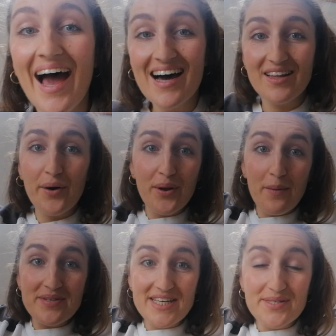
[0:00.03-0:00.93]
Hello
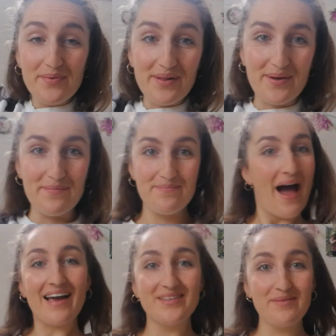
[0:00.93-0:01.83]
Nopsies, welcome
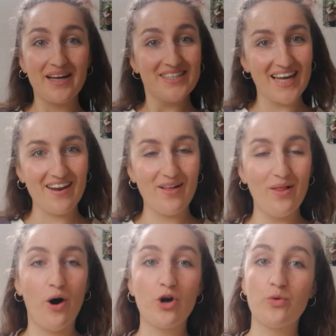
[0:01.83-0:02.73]
back to my channel
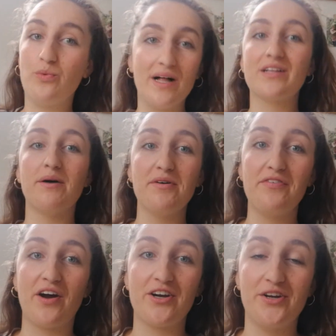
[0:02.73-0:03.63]
or welcome
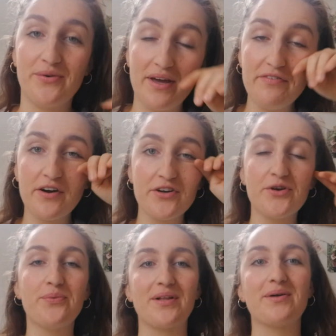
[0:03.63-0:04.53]
if you are new. If you are
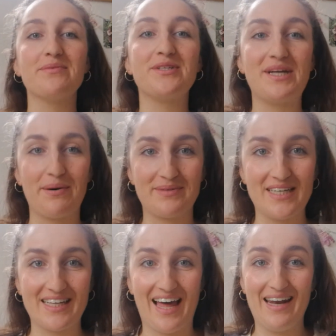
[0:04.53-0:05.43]
new, welcome to the
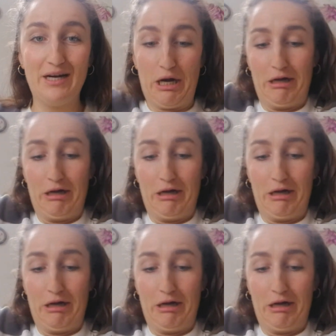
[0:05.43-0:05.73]
Nobsi clan.